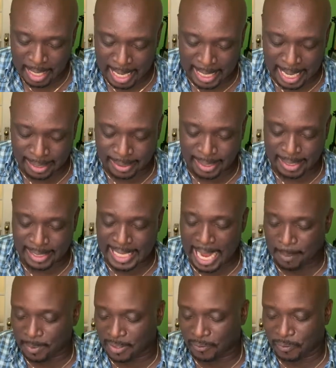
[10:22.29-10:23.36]
I got the
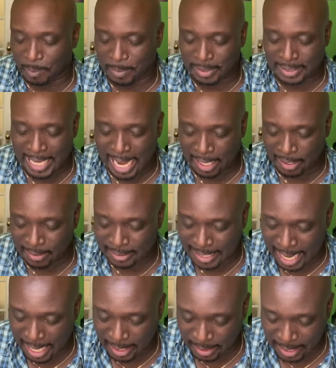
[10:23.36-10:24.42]
captain from Attack on
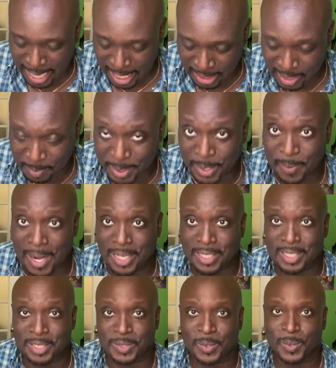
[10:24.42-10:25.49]
Titan asking me
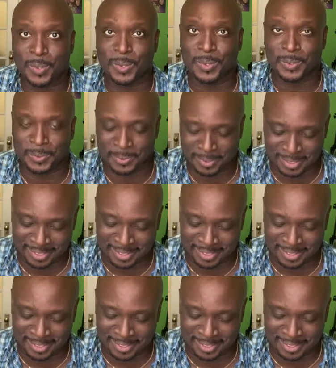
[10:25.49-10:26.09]
questions. Woo!